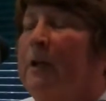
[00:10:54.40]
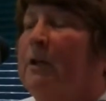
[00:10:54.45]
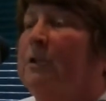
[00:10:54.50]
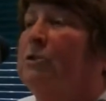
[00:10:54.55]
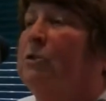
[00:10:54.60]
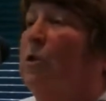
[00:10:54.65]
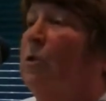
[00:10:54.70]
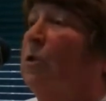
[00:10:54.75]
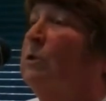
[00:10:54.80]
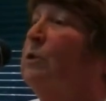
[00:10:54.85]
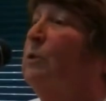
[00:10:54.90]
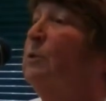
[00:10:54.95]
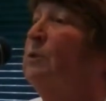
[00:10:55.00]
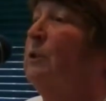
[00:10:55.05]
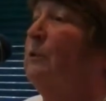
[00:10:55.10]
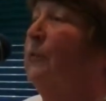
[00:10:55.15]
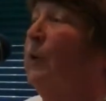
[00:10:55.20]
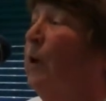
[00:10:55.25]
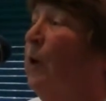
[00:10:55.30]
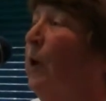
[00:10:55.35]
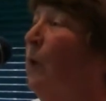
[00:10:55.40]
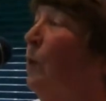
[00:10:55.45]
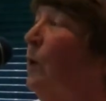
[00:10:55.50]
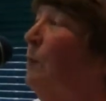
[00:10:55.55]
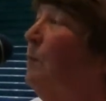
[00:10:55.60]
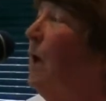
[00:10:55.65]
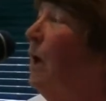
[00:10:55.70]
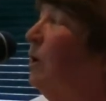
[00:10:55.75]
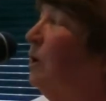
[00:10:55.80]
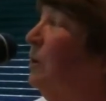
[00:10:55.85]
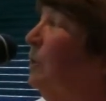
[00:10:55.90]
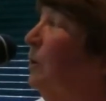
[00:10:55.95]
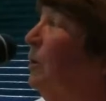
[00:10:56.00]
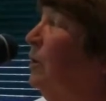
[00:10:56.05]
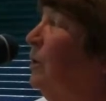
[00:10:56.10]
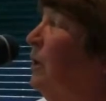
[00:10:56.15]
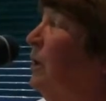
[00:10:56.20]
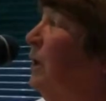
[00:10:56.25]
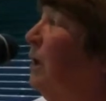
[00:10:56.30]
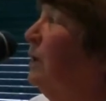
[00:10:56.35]
So she was a very
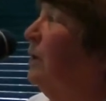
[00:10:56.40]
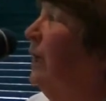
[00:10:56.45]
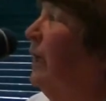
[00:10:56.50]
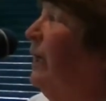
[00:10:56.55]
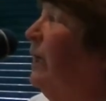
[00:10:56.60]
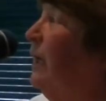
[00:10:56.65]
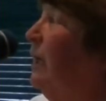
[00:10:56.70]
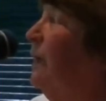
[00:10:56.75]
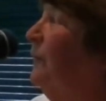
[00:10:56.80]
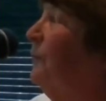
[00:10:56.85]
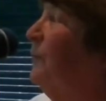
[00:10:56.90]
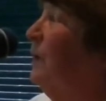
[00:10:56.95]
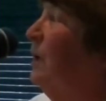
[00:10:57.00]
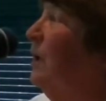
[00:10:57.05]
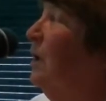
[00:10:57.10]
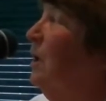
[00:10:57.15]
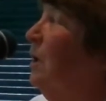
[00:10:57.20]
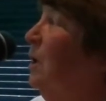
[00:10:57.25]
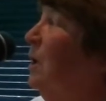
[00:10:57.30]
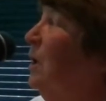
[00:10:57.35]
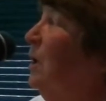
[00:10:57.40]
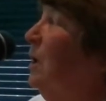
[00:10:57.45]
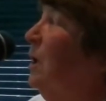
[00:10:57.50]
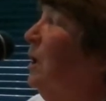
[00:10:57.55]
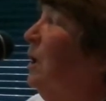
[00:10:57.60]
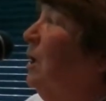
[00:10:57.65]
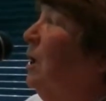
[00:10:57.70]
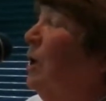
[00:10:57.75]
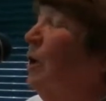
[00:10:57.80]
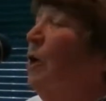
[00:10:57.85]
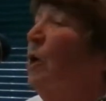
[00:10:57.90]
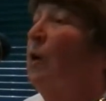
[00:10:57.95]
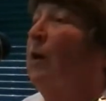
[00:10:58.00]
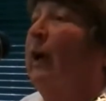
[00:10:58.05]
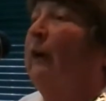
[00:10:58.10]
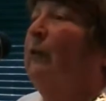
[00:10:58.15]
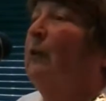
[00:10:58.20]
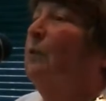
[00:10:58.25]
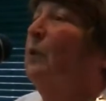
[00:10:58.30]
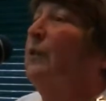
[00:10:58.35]
remarkable young lady. You know,
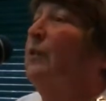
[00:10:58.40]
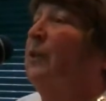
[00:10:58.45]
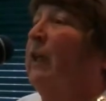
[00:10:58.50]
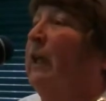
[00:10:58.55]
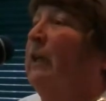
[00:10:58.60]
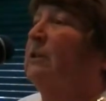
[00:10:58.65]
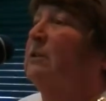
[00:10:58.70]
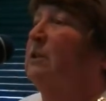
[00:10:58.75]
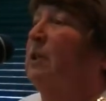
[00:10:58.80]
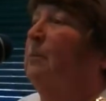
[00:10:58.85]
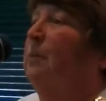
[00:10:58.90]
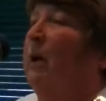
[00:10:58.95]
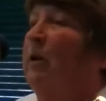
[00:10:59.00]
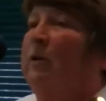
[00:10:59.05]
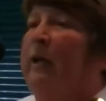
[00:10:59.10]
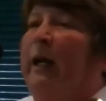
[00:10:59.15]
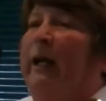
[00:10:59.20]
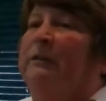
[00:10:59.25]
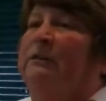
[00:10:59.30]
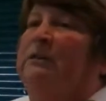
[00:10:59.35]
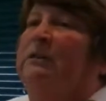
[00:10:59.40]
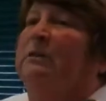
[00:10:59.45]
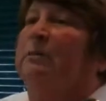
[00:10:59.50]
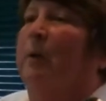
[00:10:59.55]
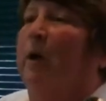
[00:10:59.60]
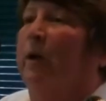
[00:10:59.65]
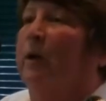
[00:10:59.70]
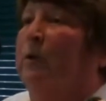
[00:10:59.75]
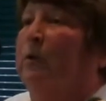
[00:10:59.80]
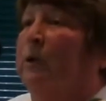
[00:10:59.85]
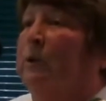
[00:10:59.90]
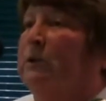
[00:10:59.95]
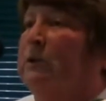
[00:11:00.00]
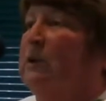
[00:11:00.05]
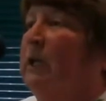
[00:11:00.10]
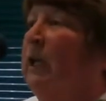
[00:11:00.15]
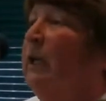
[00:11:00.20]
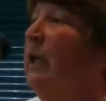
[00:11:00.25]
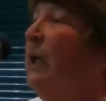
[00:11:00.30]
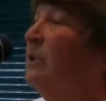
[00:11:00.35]
everyone thinks about Constance Markievicz,
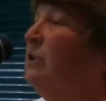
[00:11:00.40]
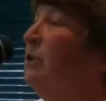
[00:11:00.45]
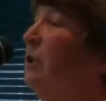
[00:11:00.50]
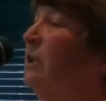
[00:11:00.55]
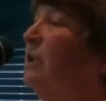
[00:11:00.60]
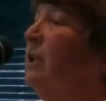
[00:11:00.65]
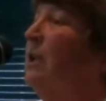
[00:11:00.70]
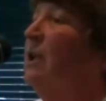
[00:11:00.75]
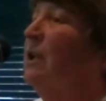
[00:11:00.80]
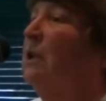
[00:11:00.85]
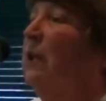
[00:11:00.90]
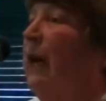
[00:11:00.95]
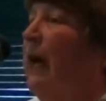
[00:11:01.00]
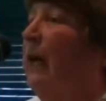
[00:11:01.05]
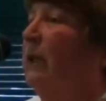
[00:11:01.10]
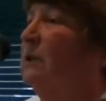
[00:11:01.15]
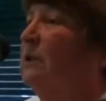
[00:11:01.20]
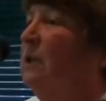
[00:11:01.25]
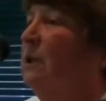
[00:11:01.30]
and yes, she did a lot,